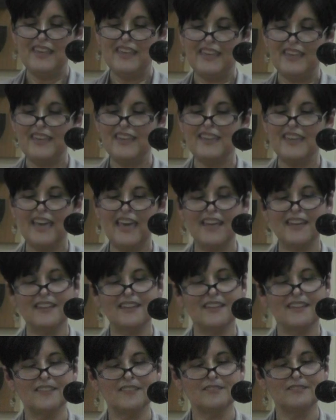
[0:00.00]
he kind
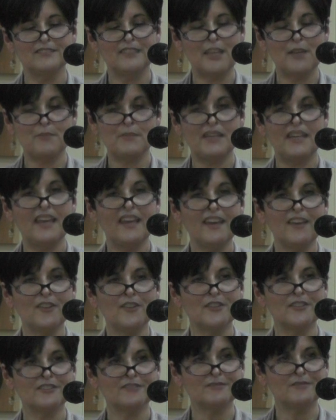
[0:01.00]
of let me
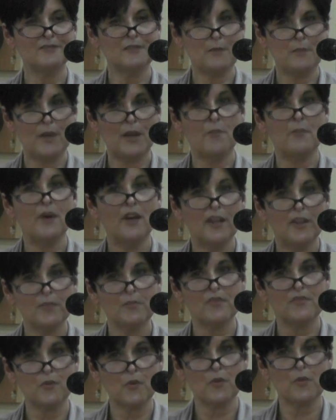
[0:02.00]
down about a
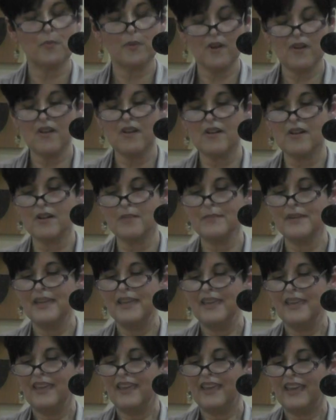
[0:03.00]
month before the prom,
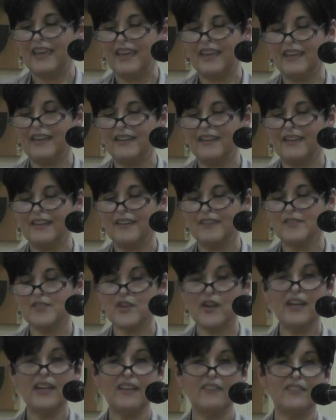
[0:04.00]
and
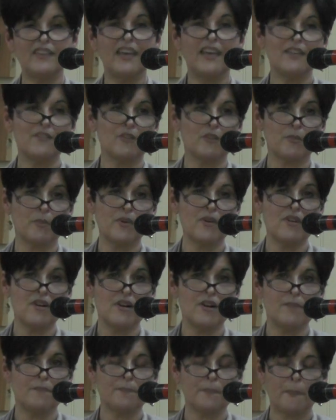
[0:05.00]
so I didn't have a date for the
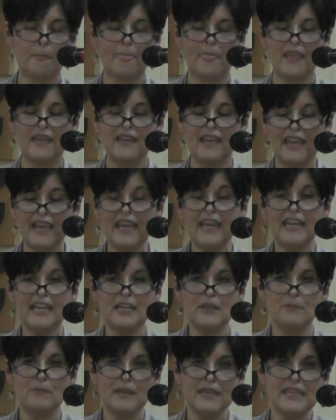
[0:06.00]
prom, and
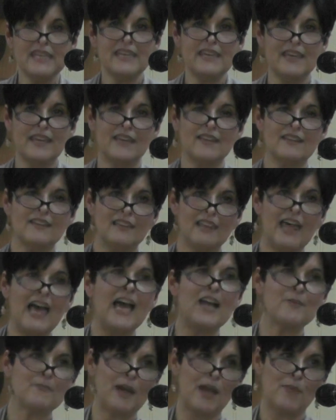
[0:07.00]
Eddie, being
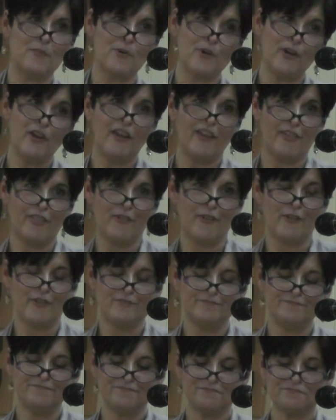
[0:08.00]
like my brother,
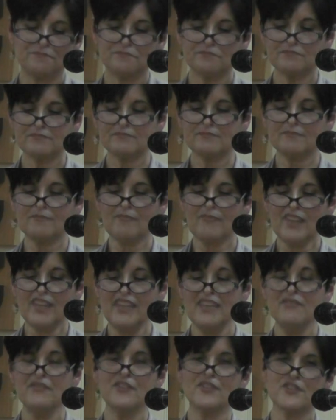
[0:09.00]

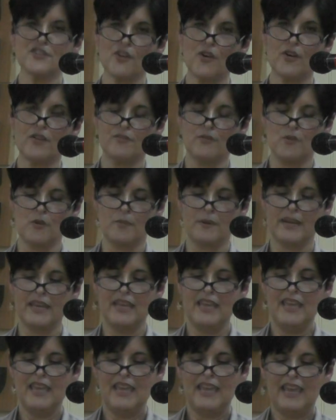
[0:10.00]
he felt sorry for me.
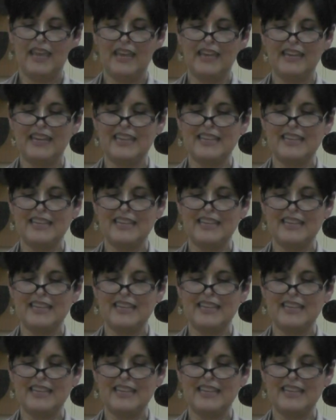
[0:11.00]
And